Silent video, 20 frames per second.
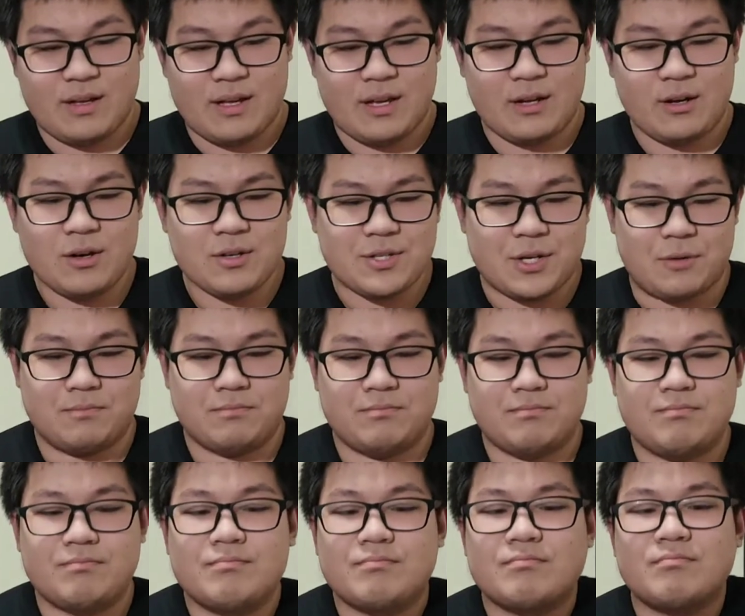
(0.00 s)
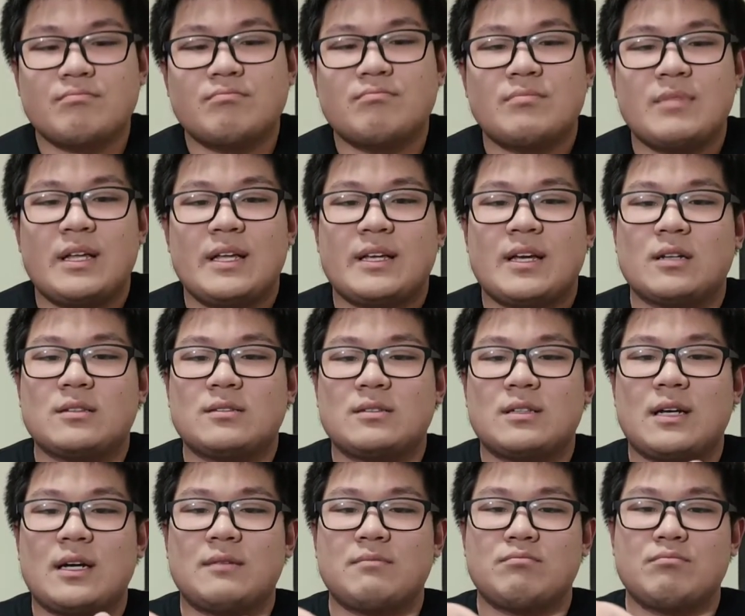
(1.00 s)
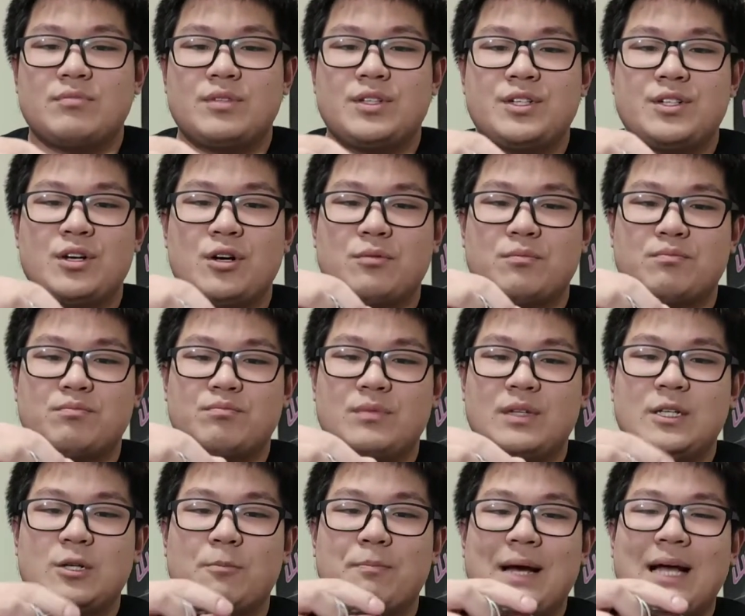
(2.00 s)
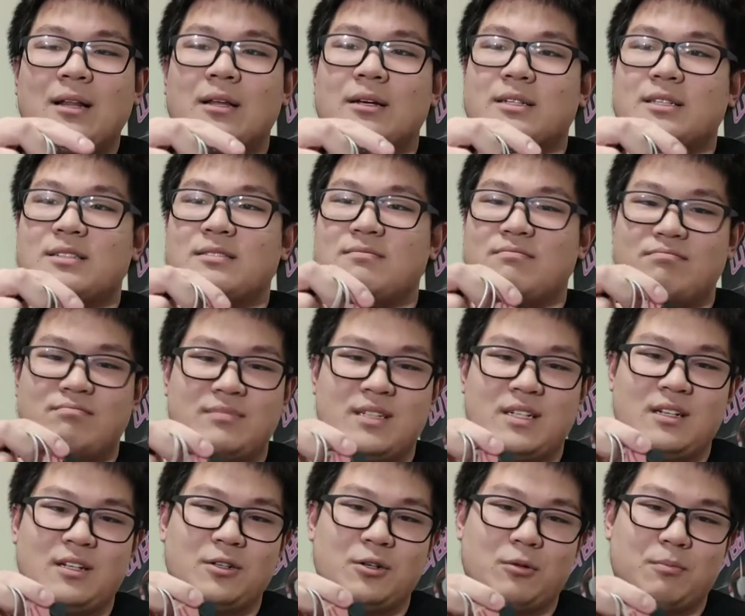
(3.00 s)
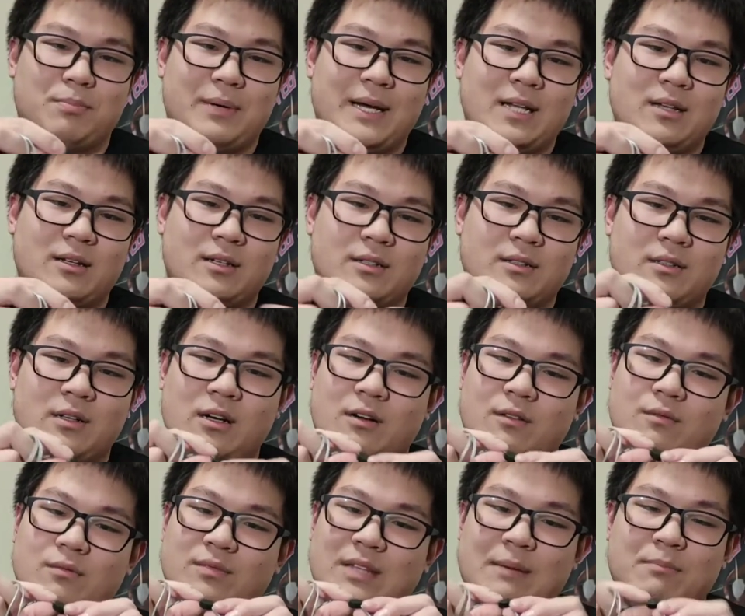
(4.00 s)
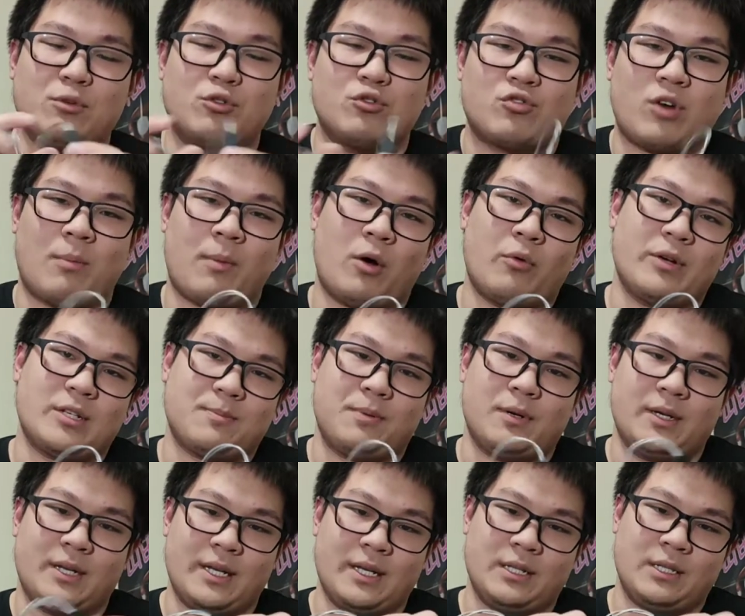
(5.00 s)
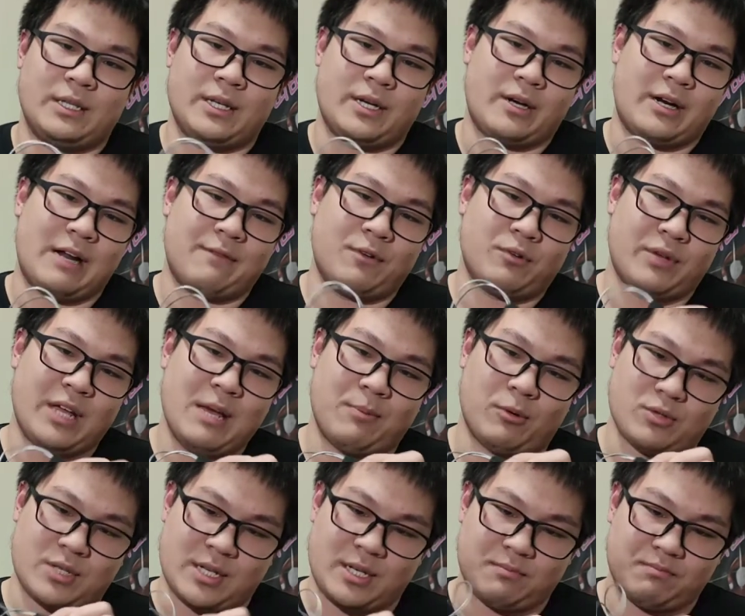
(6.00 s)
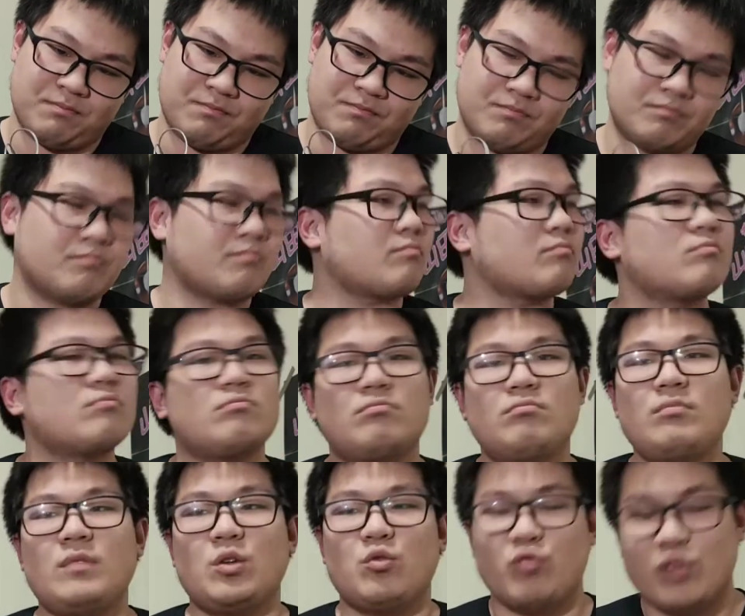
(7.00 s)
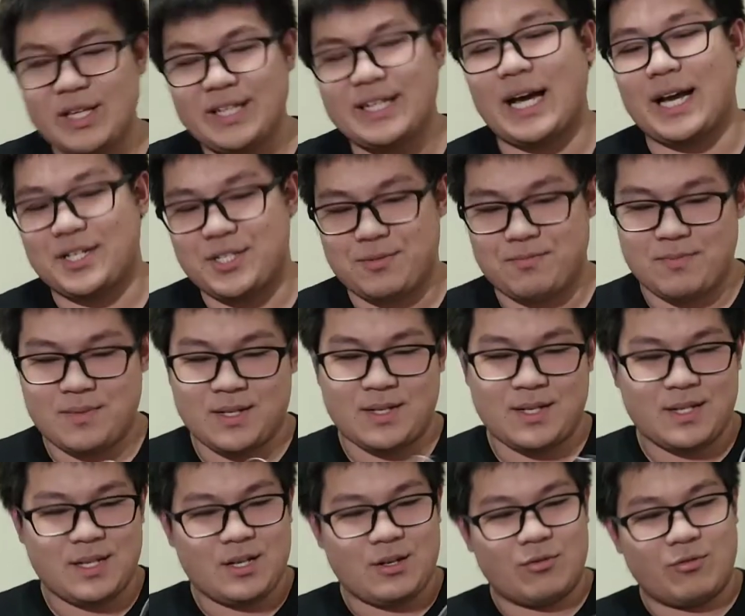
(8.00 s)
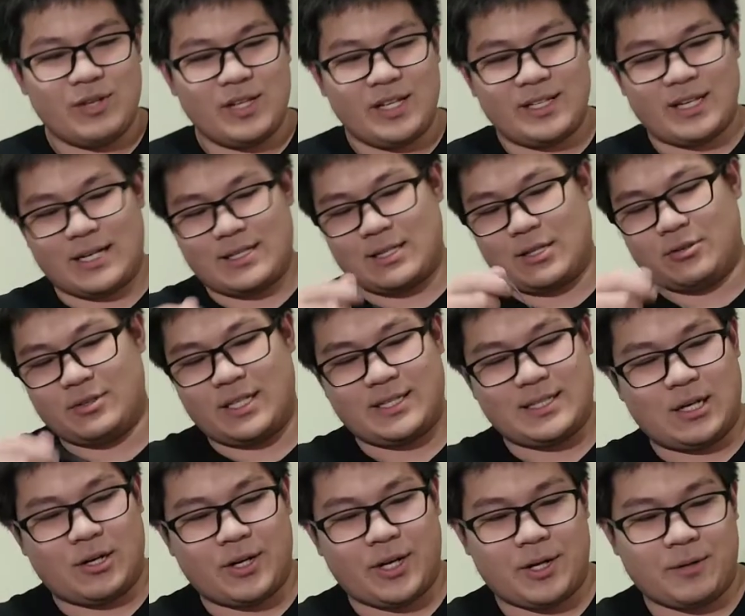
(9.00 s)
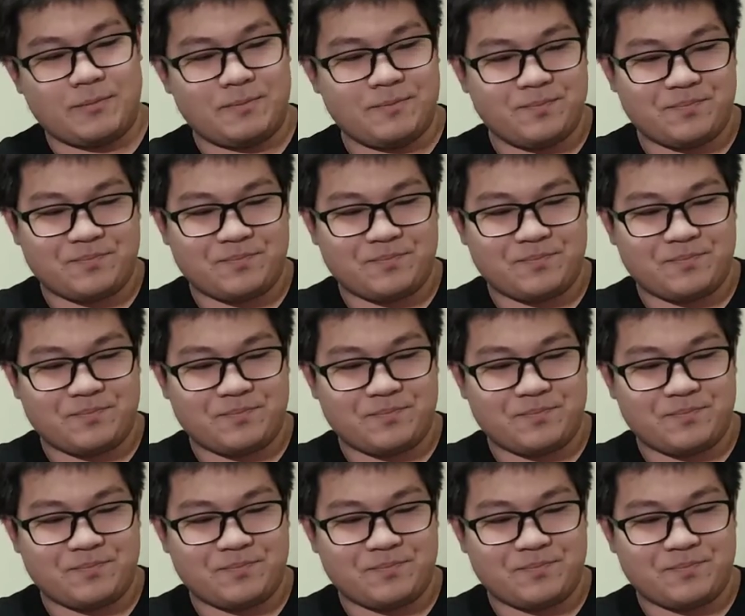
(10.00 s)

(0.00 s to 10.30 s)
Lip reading: also, it got that, little pellet. The little pellet that Moondrop always put in their headphone cables in. Really nice. Really nice little detail here.